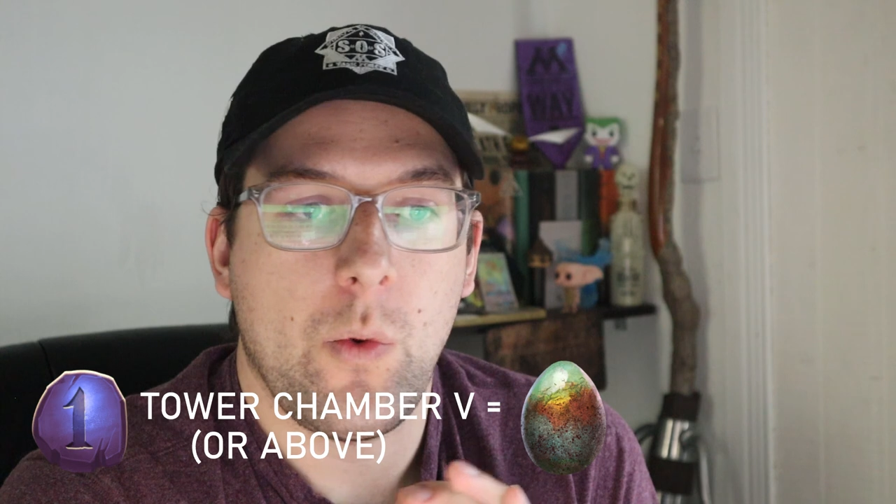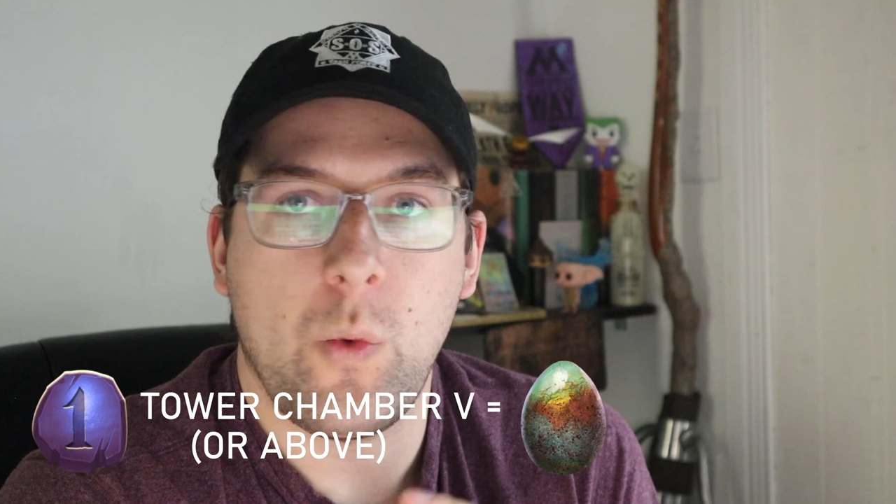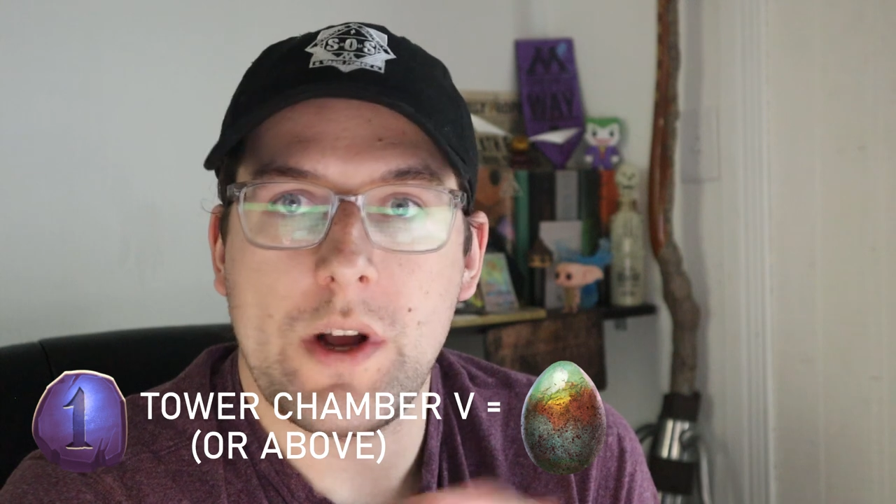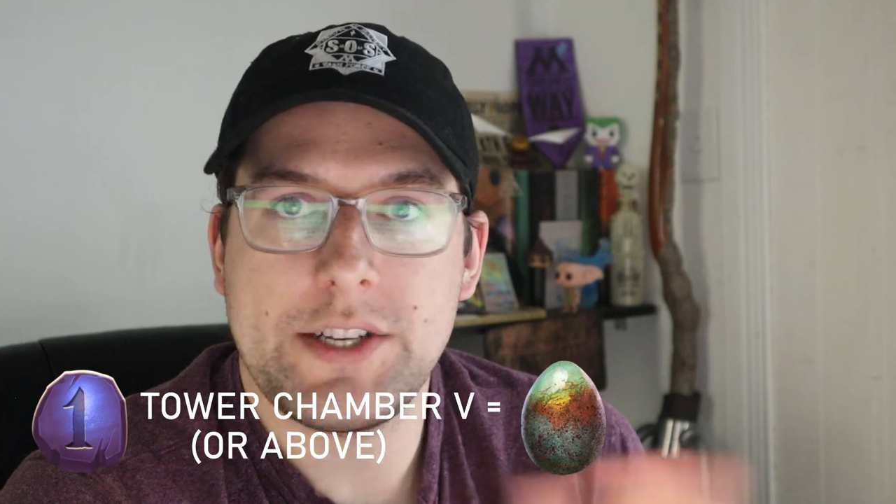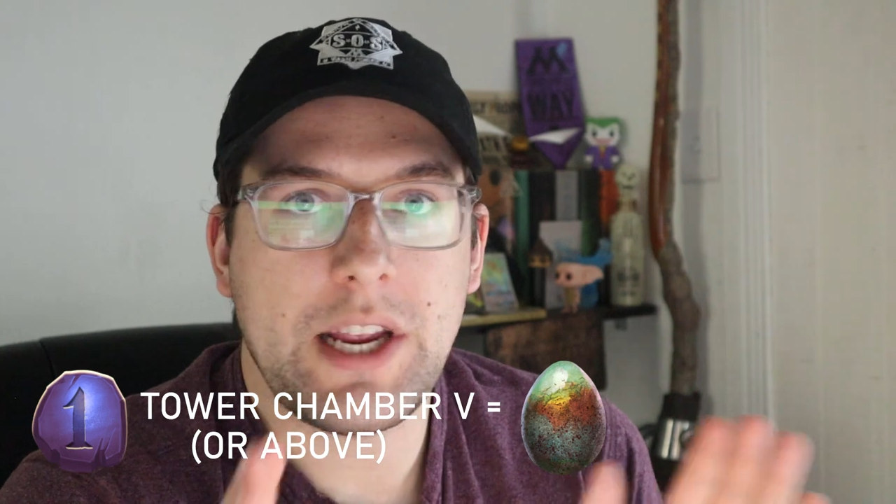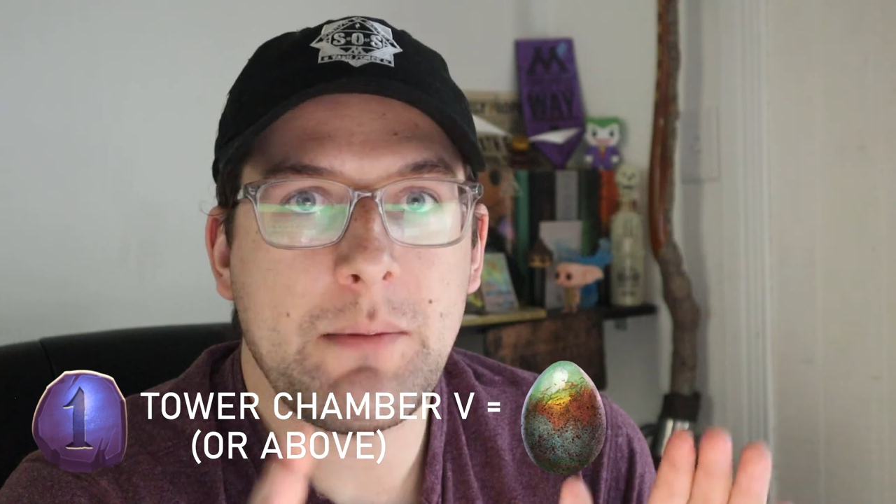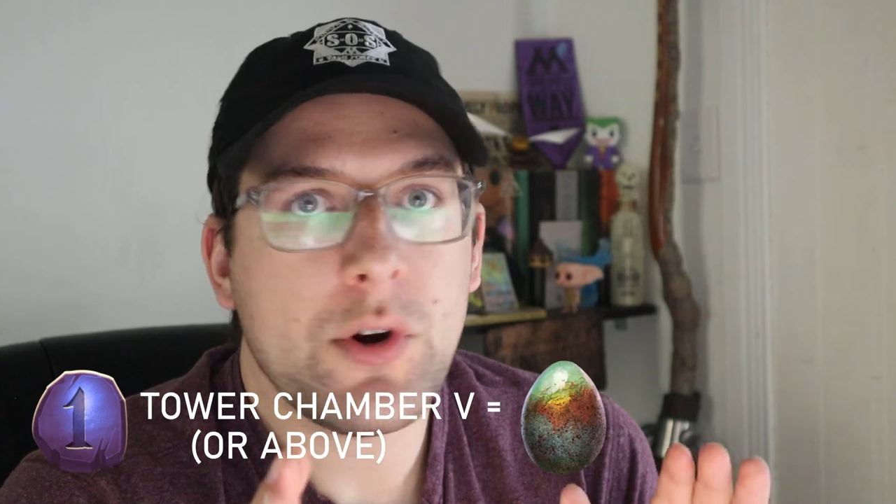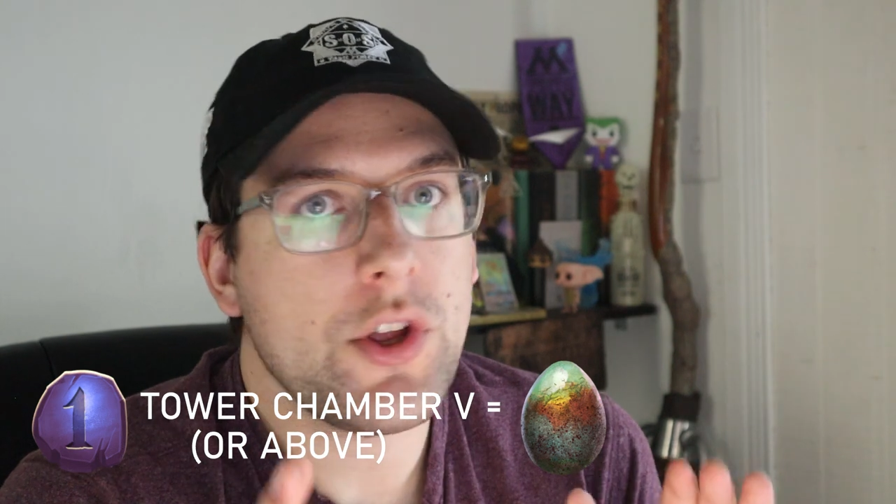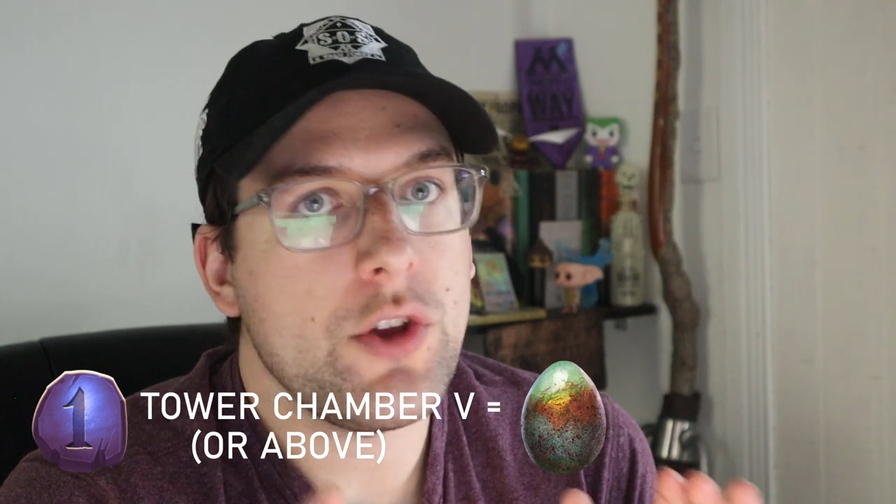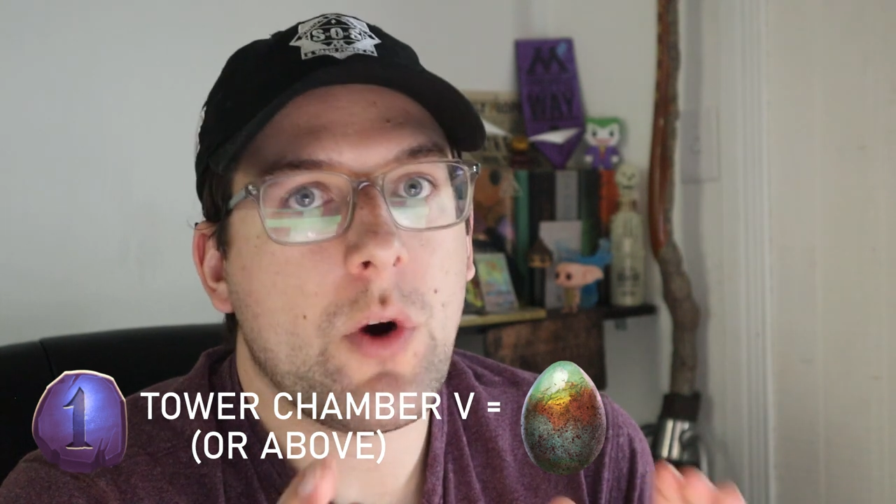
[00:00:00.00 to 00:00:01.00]
what
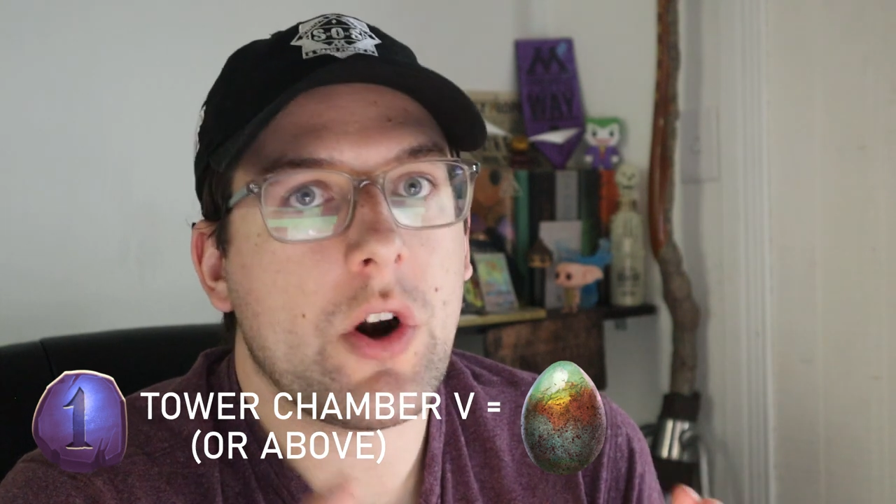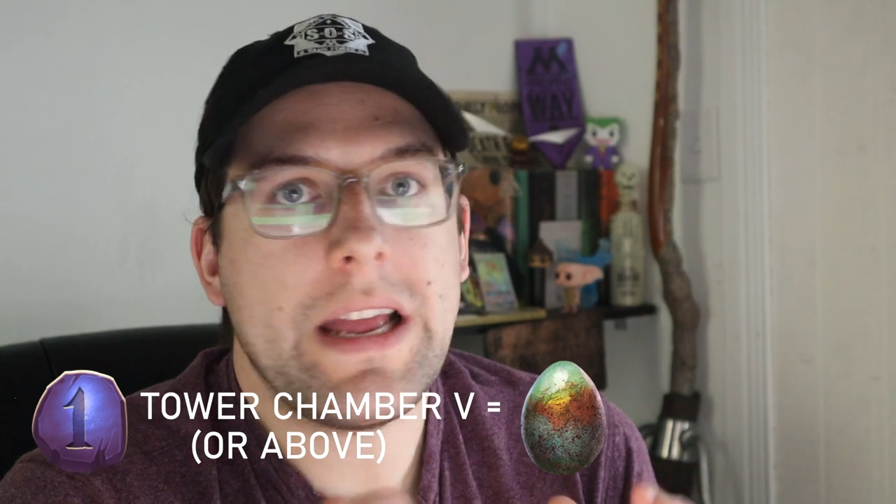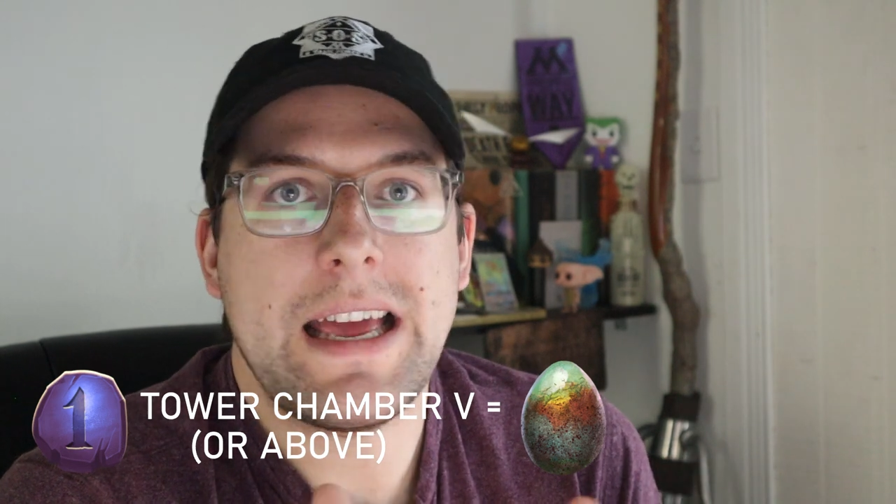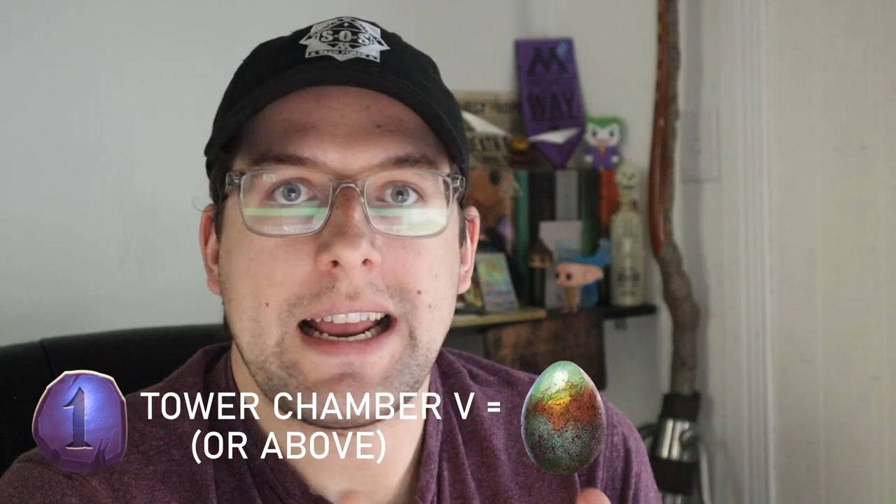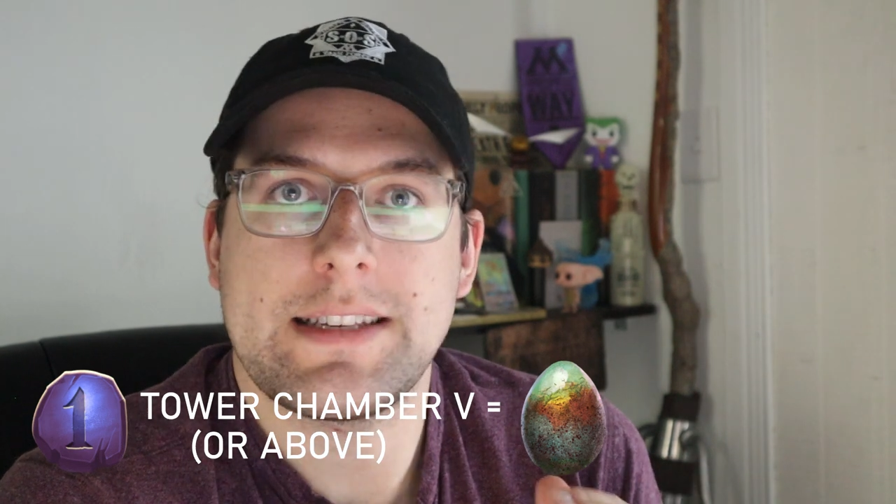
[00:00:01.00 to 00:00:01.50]
chamber you are in,